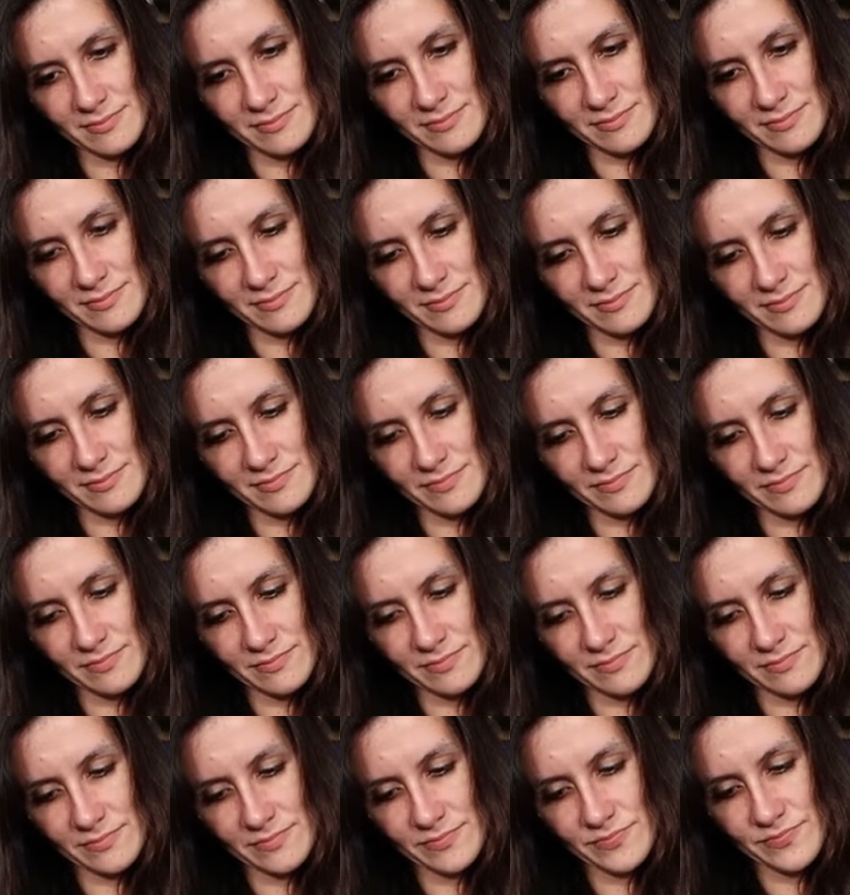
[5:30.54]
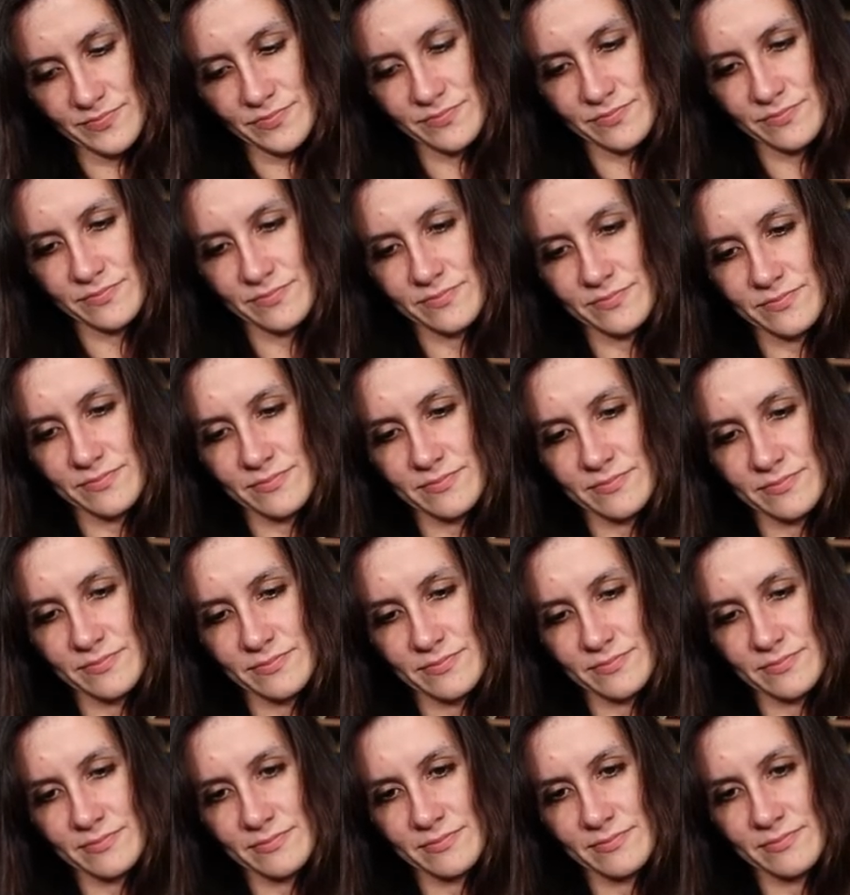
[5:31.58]

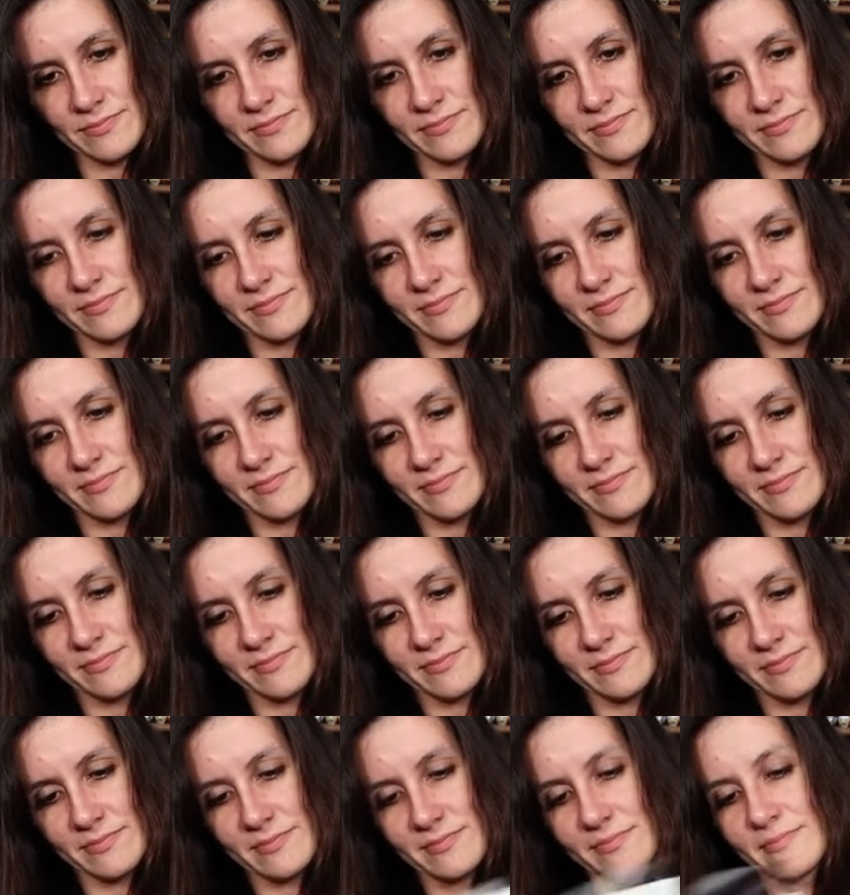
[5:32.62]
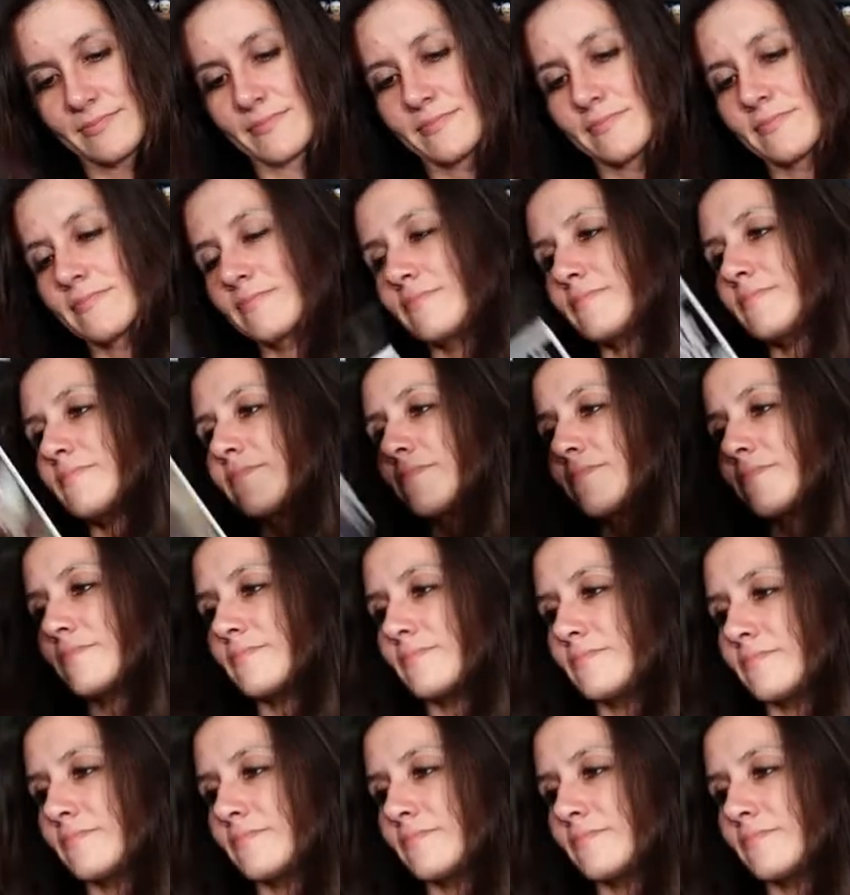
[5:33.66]
No words are spoken by the person on screen.